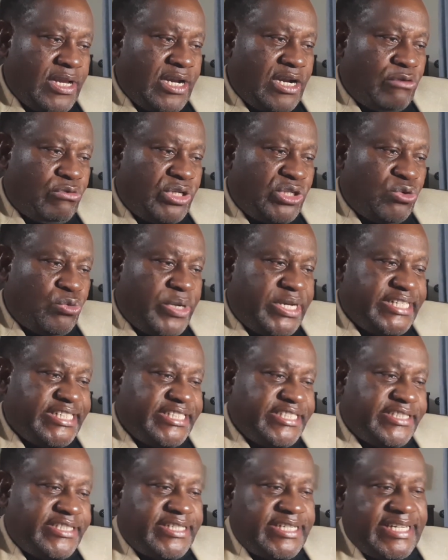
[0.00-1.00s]
We
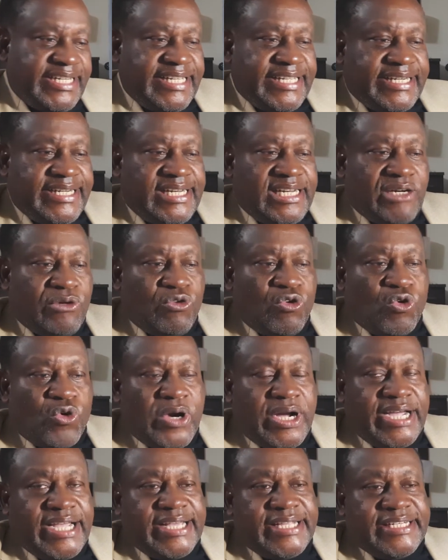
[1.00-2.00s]
waged a guerrilla war
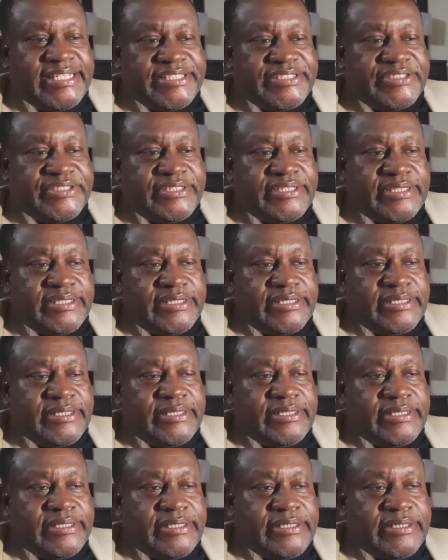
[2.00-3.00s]
against
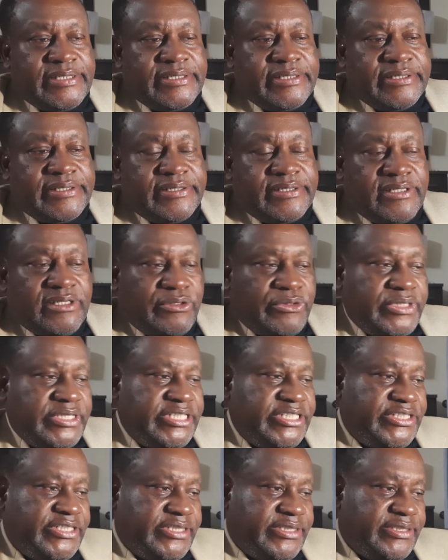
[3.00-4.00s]
the
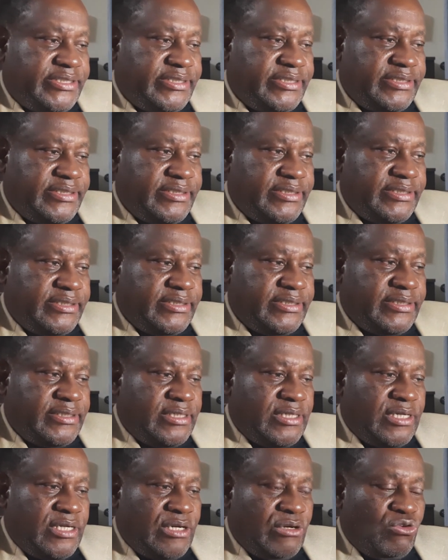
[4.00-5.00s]
Rhodesians,
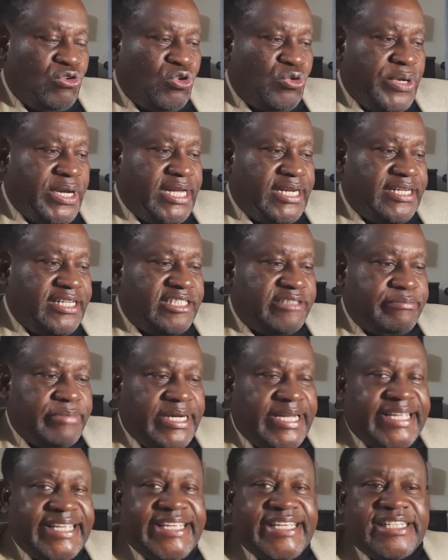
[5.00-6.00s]
who were led
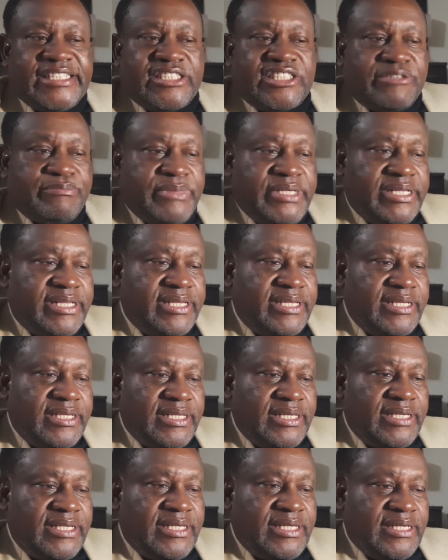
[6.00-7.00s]
by Ian Smith,
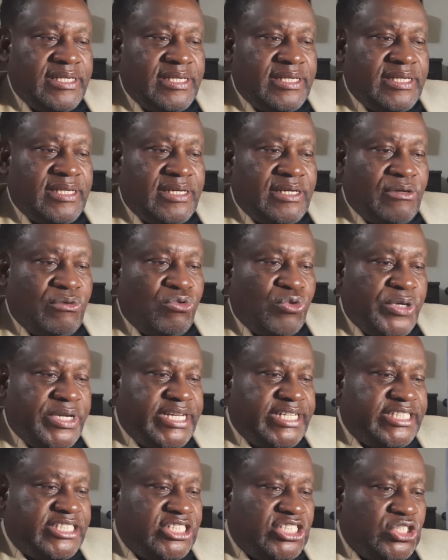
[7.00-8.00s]
who
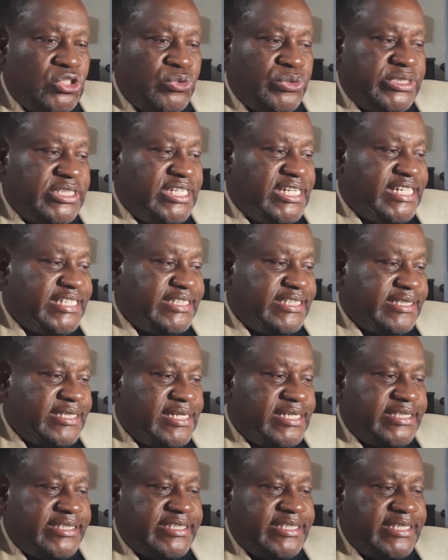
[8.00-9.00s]
had
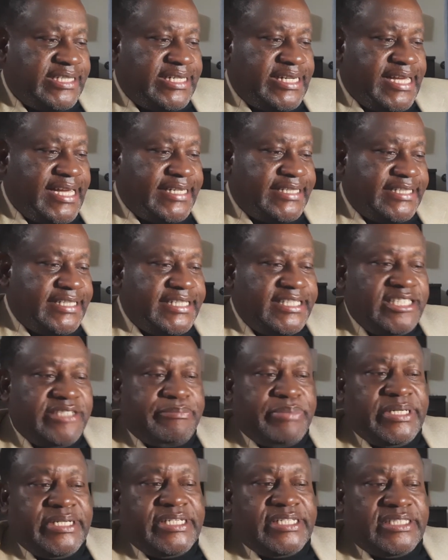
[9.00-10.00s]
unilaterally declared
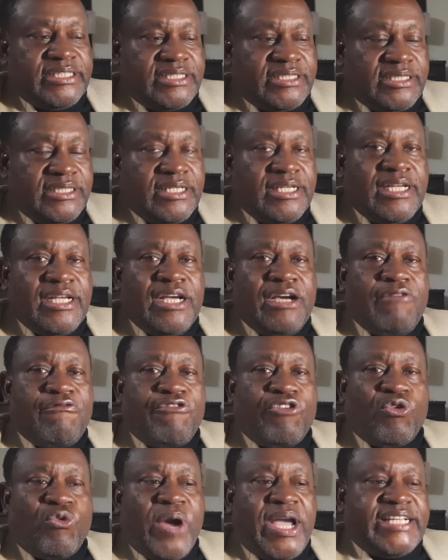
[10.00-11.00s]
independence
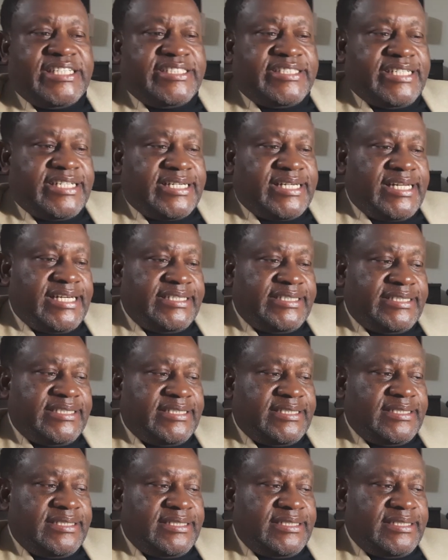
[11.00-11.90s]
for white settlers